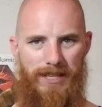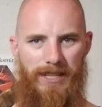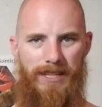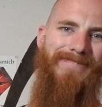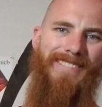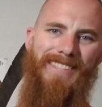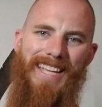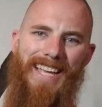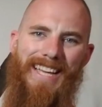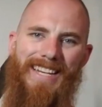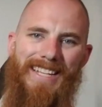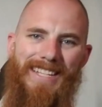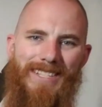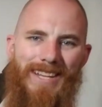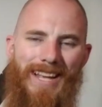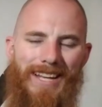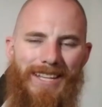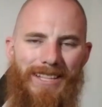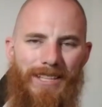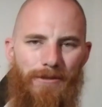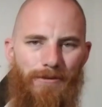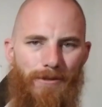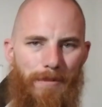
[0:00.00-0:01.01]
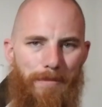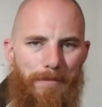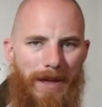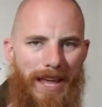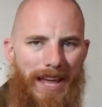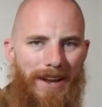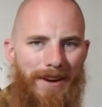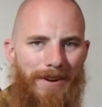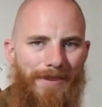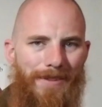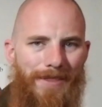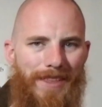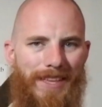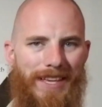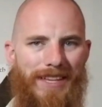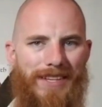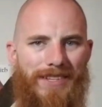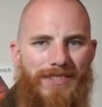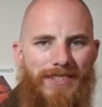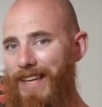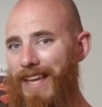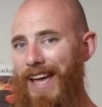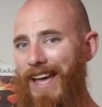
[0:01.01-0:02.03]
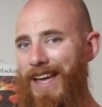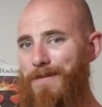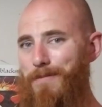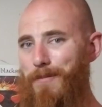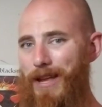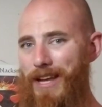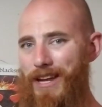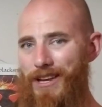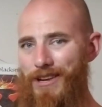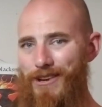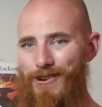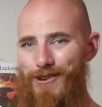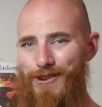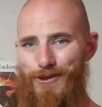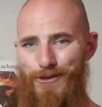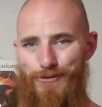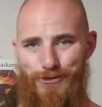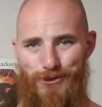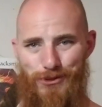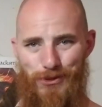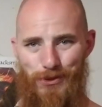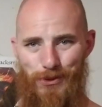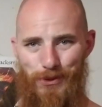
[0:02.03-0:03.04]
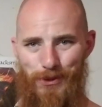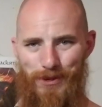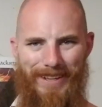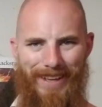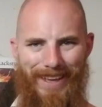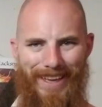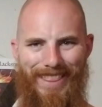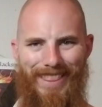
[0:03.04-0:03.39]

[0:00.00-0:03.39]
Can't exactly repair this and make a new sword.